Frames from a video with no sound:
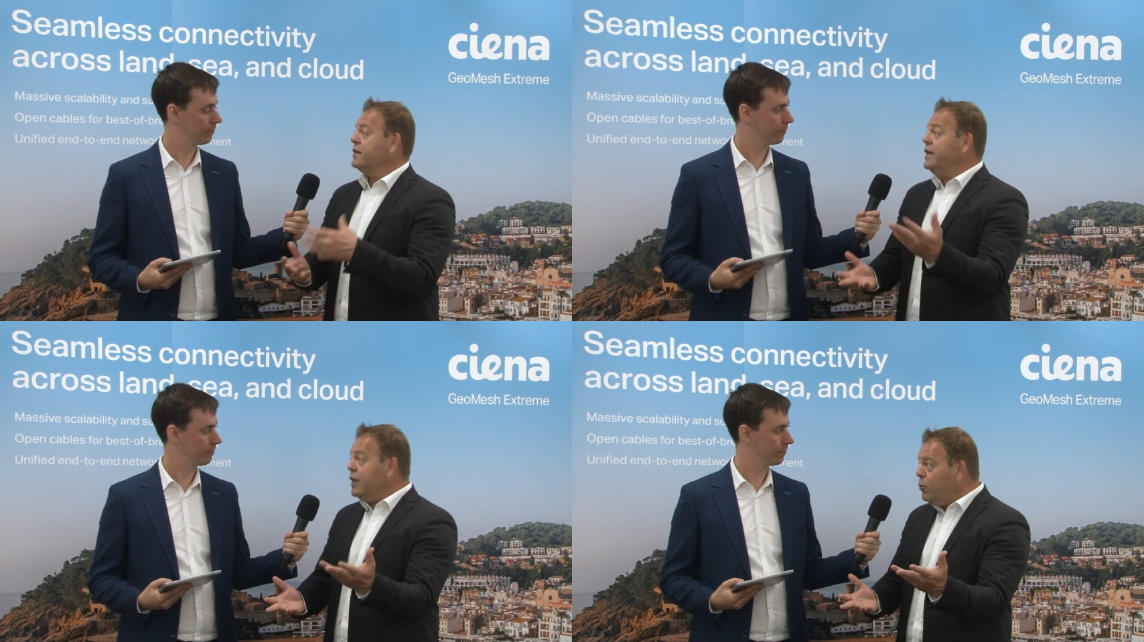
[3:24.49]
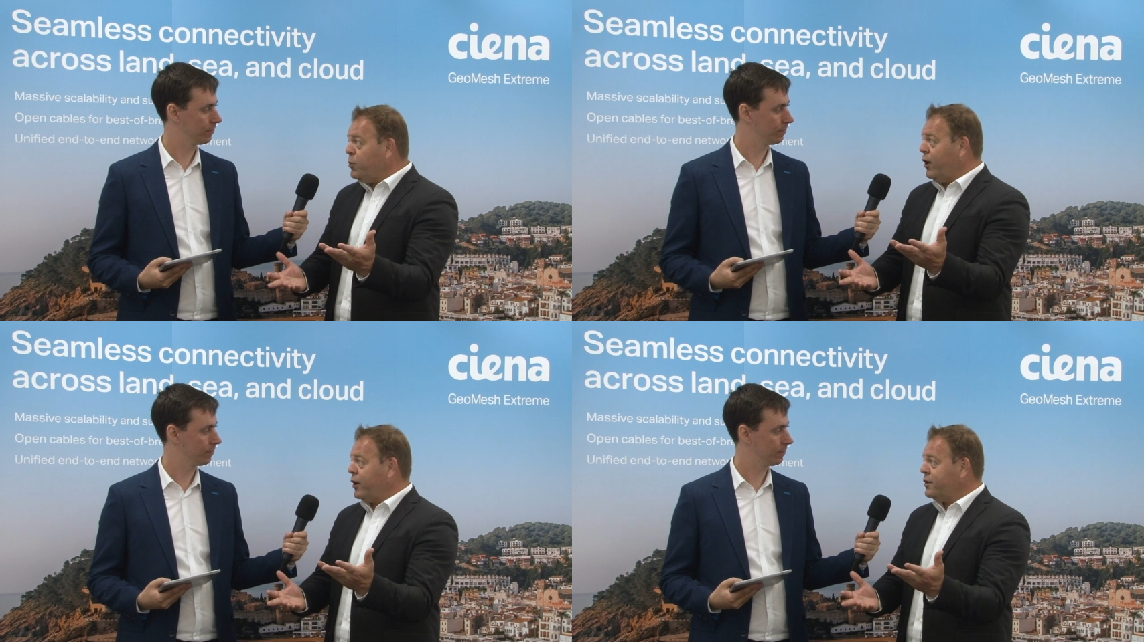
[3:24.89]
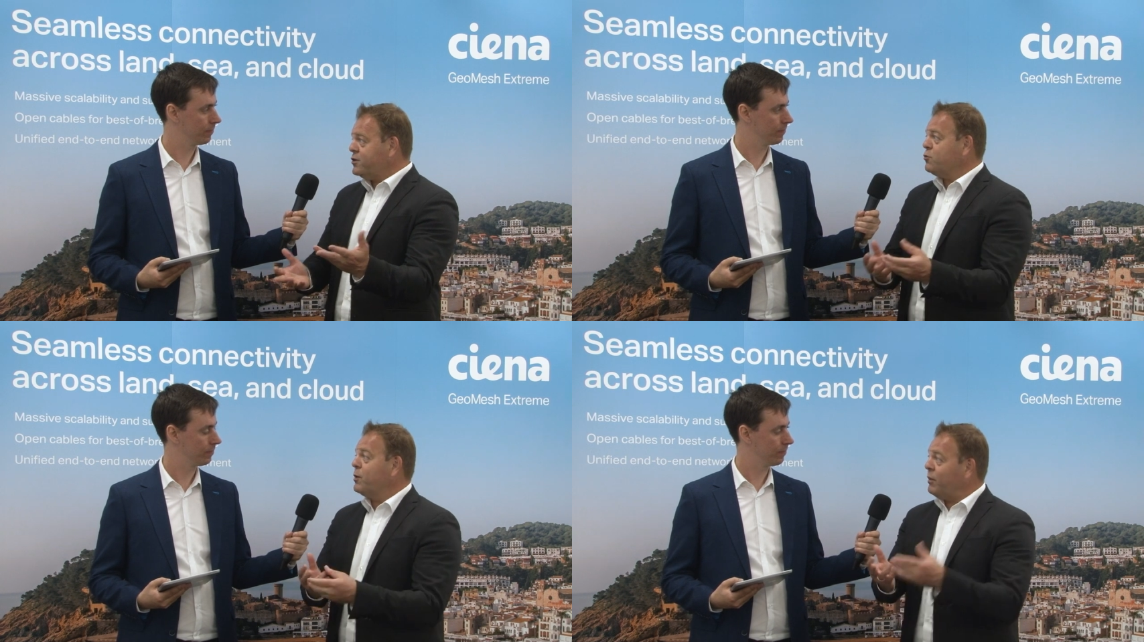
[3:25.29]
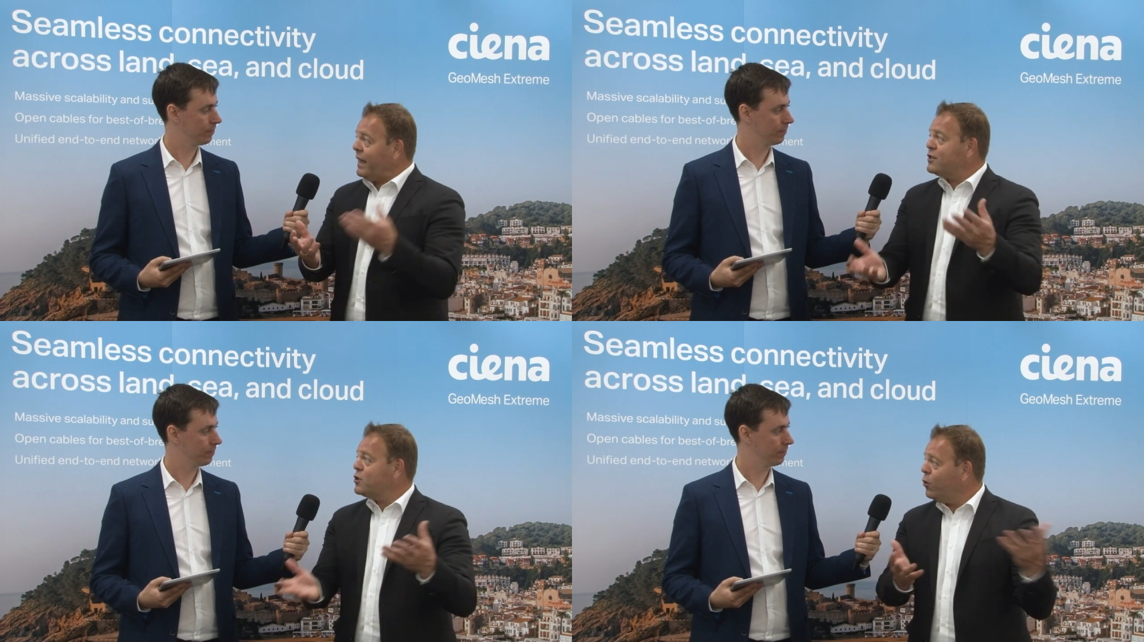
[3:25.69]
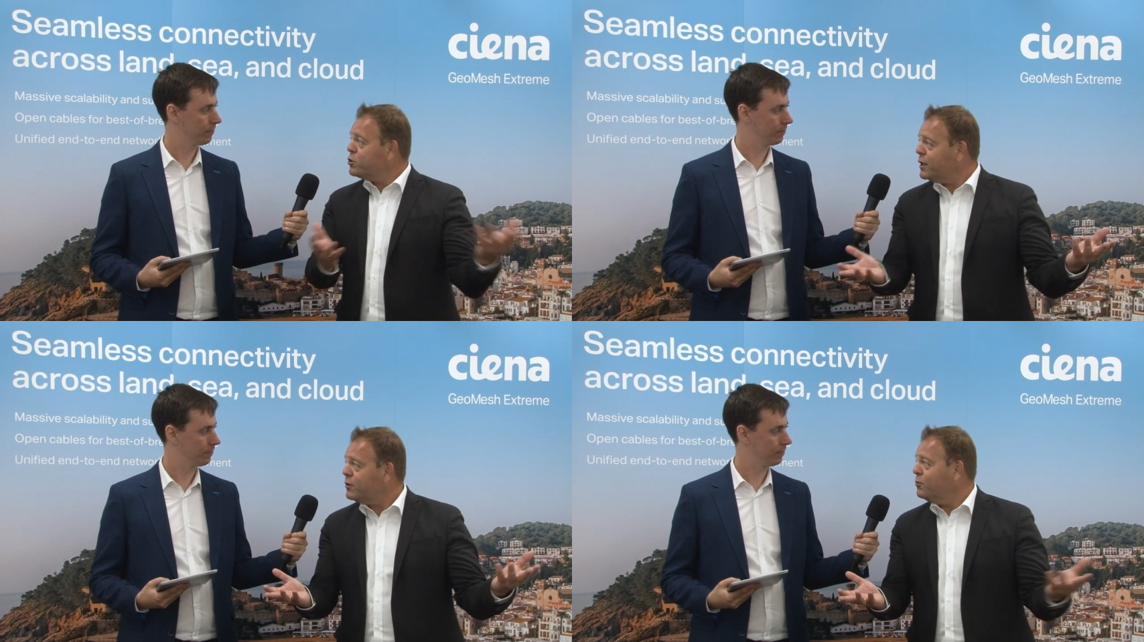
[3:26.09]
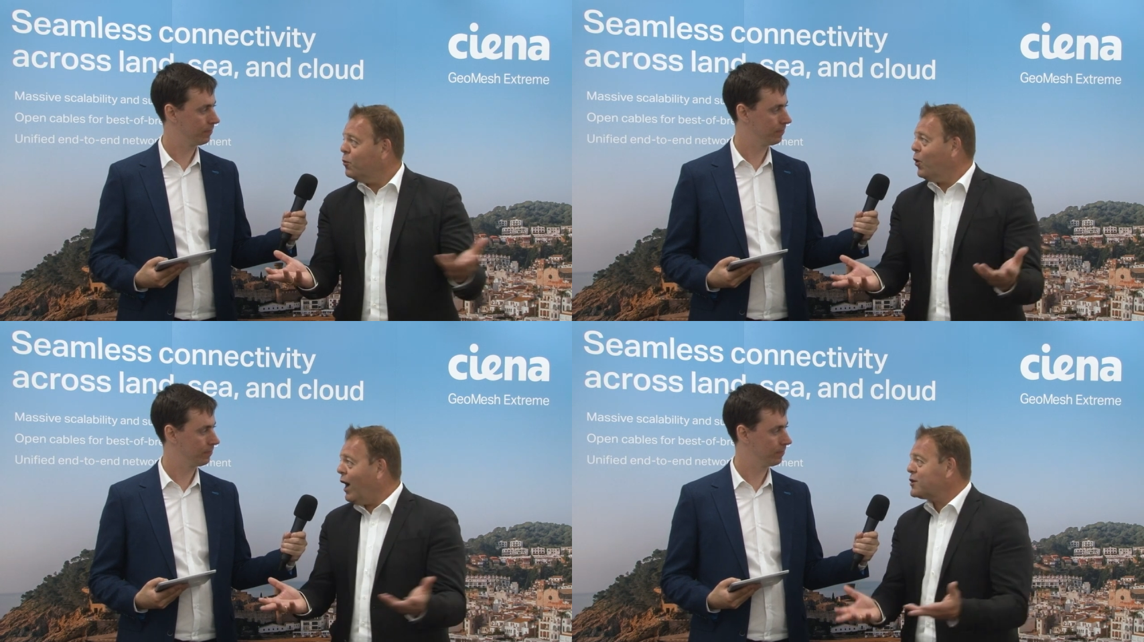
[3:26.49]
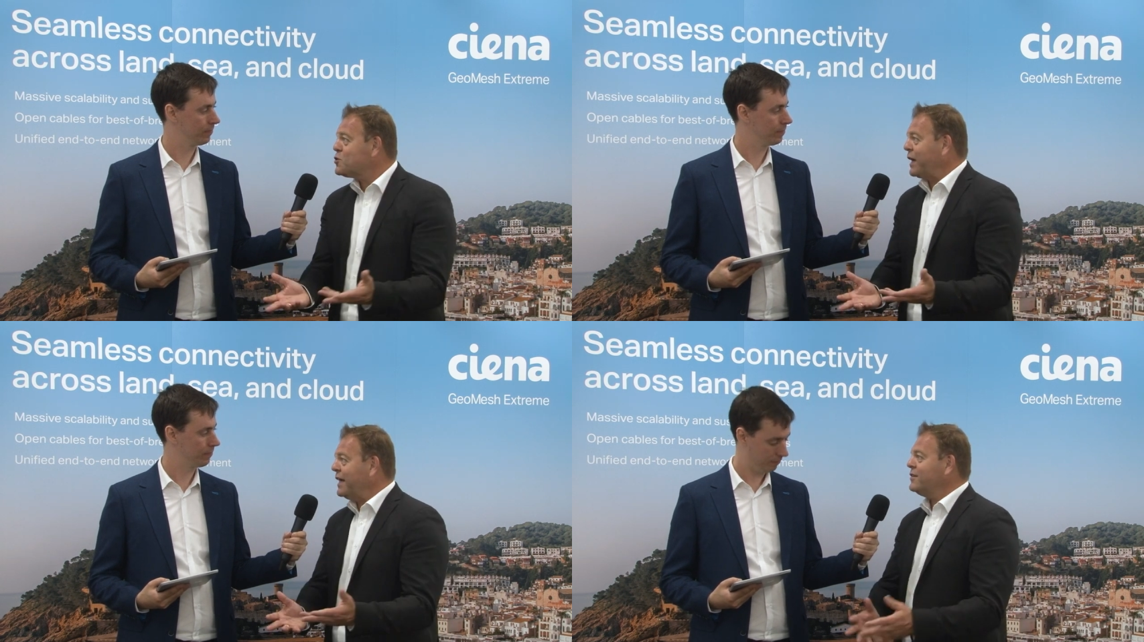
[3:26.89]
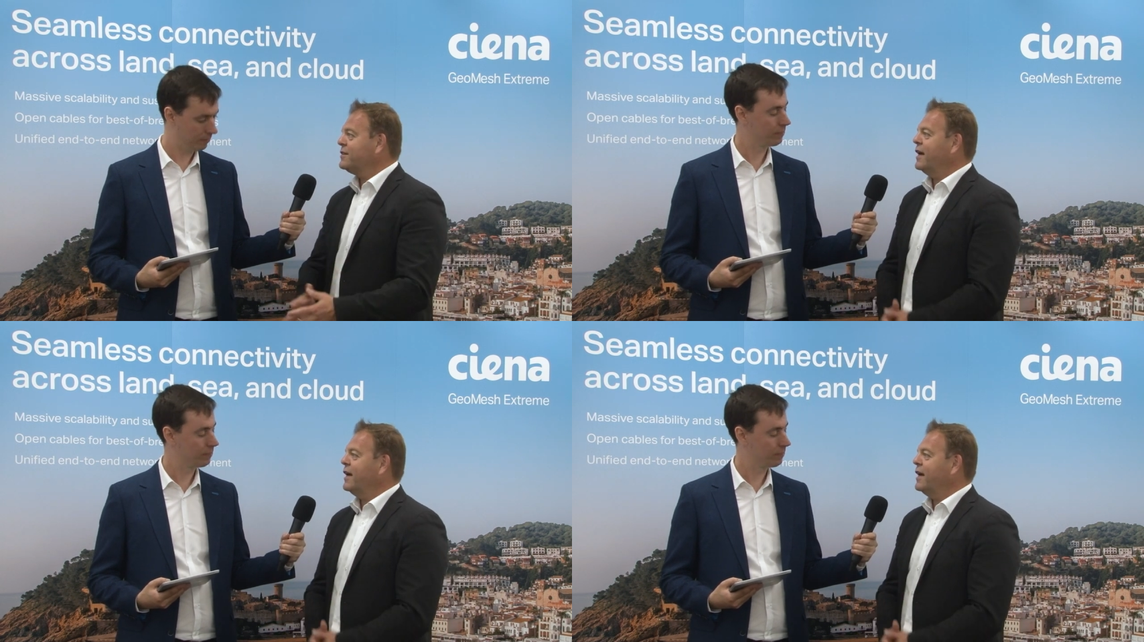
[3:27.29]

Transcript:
Speaker 1: new products to replace those that were hard to get.